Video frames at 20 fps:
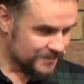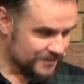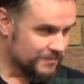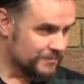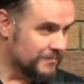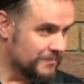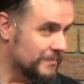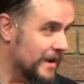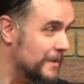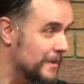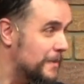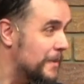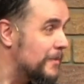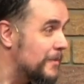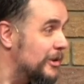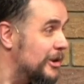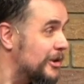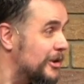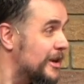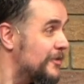Maybe people were
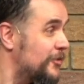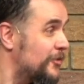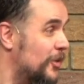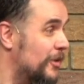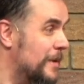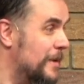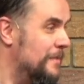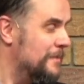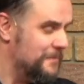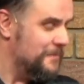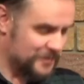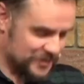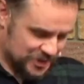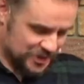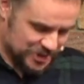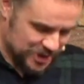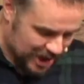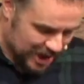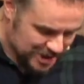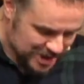looking for him,
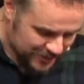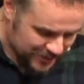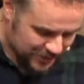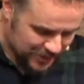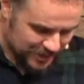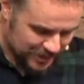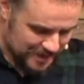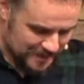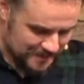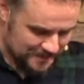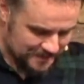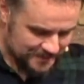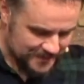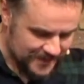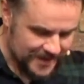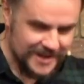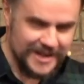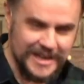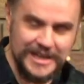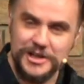searching for him.
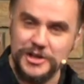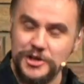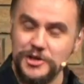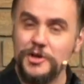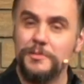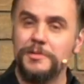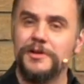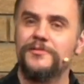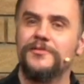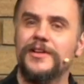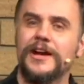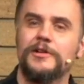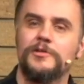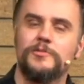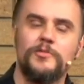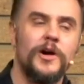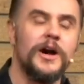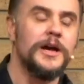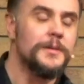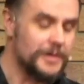He could not be found.
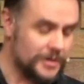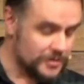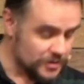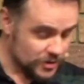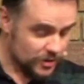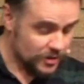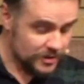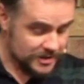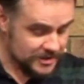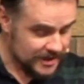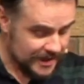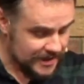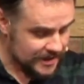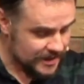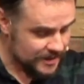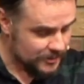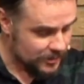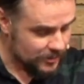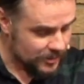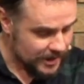Why? Because God had taken him
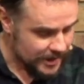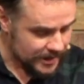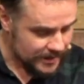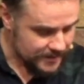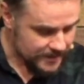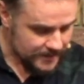away.